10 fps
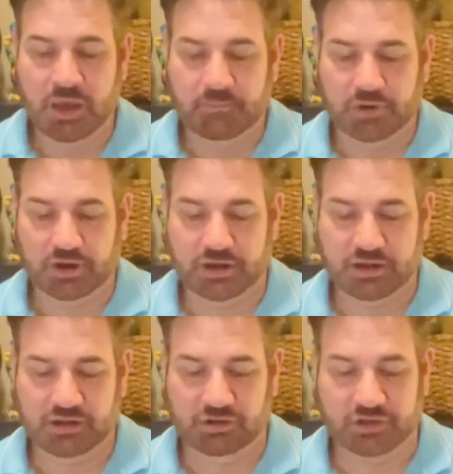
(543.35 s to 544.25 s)
But
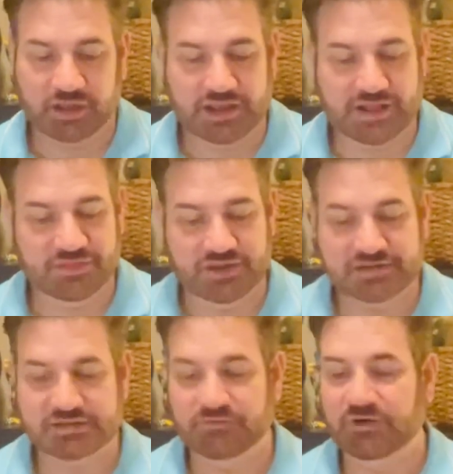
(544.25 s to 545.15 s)
looking at
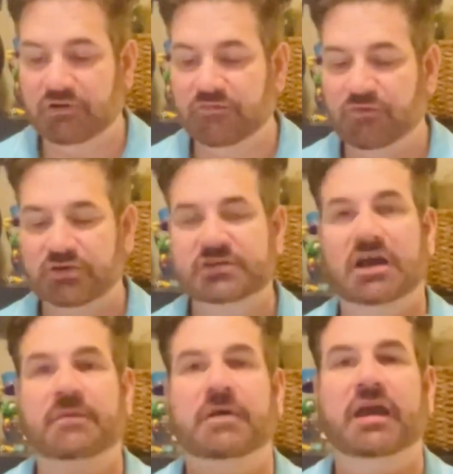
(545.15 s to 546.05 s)
this, the very first
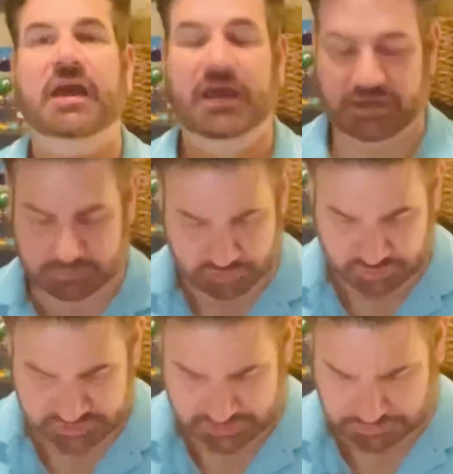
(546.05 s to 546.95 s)
time I had him do
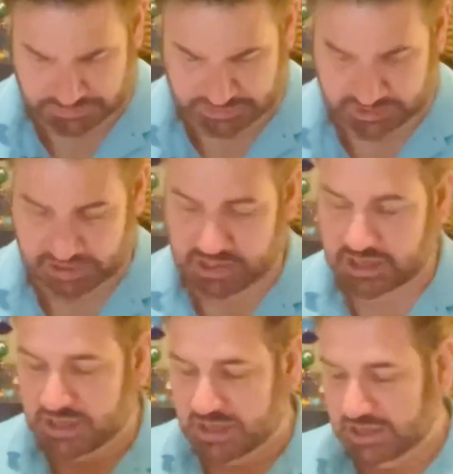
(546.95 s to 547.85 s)
something,
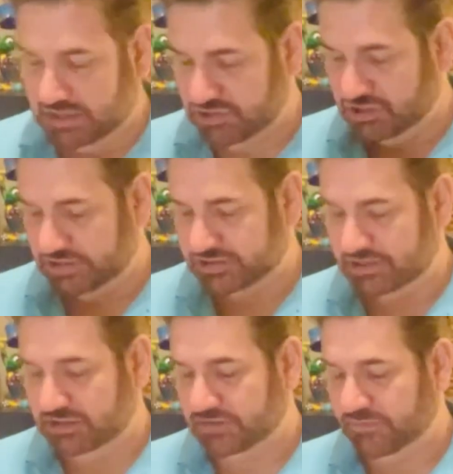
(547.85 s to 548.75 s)

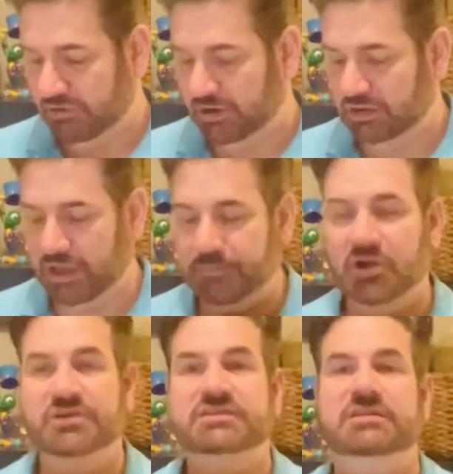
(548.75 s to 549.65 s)
and it's very light
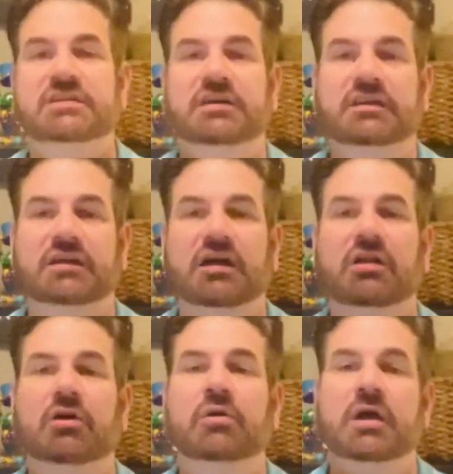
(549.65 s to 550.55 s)
because he did it in
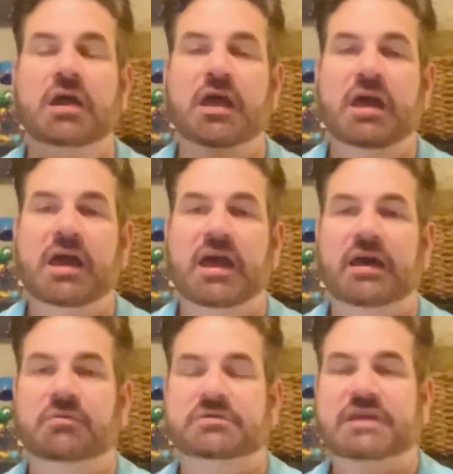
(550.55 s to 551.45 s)
yellow,
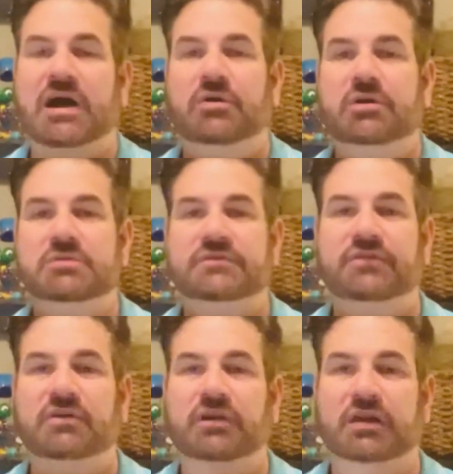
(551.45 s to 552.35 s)
and it was how he was
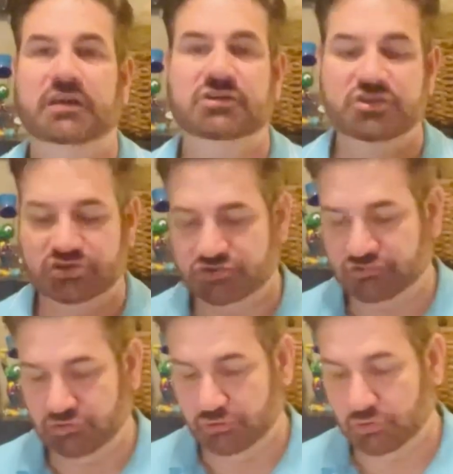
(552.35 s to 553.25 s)
feeling, and he just
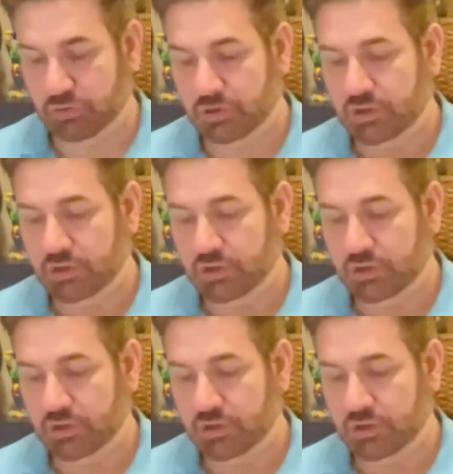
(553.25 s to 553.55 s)
drew